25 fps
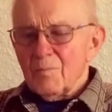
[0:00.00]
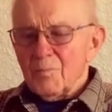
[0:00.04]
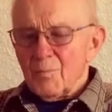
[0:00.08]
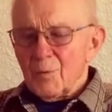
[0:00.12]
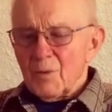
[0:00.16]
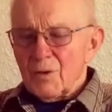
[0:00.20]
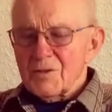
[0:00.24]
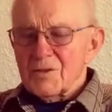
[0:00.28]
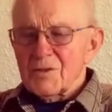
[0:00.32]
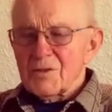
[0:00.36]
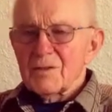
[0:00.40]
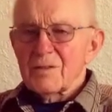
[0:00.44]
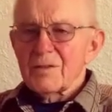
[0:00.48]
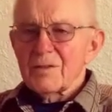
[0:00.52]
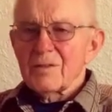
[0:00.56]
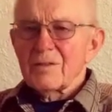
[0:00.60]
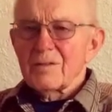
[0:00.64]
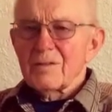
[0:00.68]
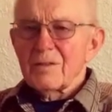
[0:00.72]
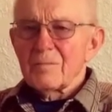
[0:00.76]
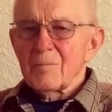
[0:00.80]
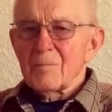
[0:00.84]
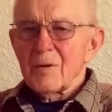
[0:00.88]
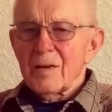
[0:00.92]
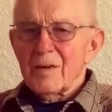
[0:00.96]
present
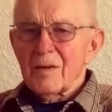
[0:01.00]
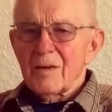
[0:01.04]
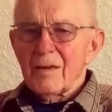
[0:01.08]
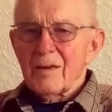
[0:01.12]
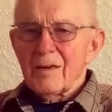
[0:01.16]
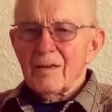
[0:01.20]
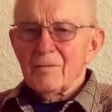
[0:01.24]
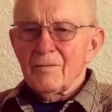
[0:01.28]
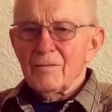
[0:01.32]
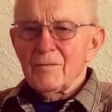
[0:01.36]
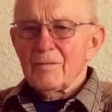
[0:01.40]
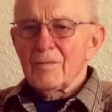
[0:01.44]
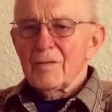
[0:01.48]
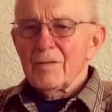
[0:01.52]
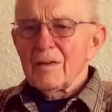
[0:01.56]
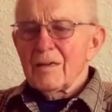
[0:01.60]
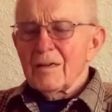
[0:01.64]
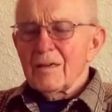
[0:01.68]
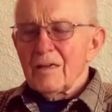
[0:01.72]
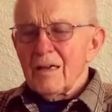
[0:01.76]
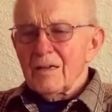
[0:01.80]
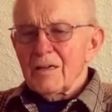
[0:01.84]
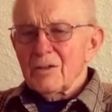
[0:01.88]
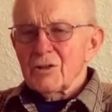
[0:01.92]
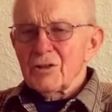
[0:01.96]
in my life,
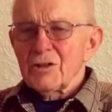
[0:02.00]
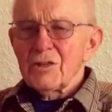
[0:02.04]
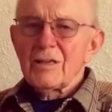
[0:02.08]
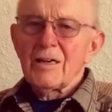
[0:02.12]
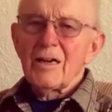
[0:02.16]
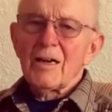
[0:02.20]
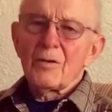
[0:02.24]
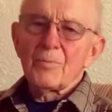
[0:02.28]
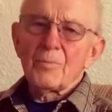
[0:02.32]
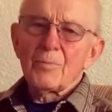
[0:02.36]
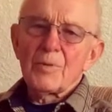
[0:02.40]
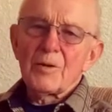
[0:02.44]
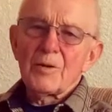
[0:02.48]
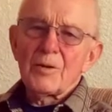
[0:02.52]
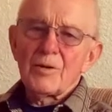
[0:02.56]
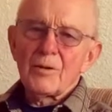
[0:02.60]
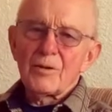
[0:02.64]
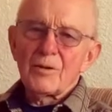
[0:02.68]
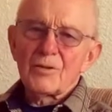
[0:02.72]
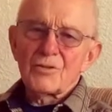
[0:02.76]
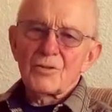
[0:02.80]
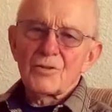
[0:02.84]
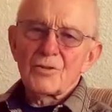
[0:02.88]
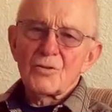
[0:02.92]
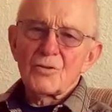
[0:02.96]
and she helped me
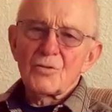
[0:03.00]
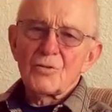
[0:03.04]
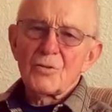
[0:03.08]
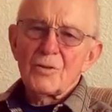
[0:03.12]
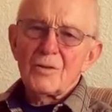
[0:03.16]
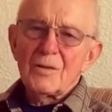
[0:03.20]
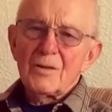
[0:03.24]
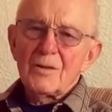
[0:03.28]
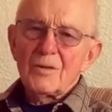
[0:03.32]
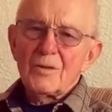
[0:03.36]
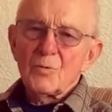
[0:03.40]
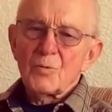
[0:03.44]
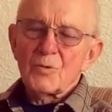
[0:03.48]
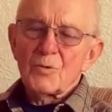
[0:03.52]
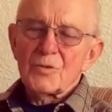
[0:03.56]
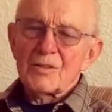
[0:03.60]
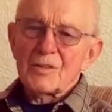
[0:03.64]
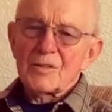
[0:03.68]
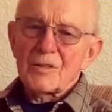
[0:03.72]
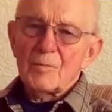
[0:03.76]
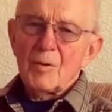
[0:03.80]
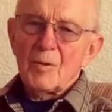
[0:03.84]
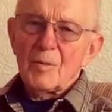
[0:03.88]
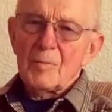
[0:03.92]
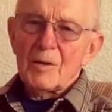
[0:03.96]
also with
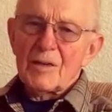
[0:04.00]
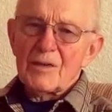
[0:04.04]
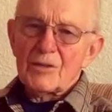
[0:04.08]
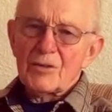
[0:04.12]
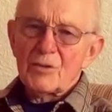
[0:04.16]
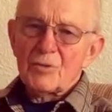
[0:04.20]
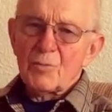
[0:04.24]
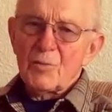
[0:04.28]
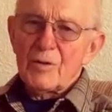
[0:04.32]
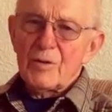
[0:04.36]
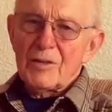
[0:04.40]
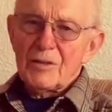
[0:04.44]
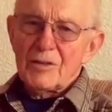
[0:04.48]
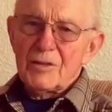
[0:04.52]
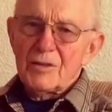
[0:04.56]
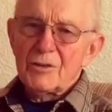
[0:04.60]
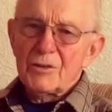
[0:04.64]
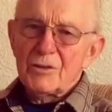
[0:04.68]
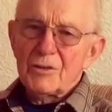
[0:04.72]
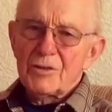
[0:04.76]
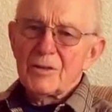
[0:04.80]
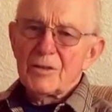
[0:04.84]
some of my Swedish,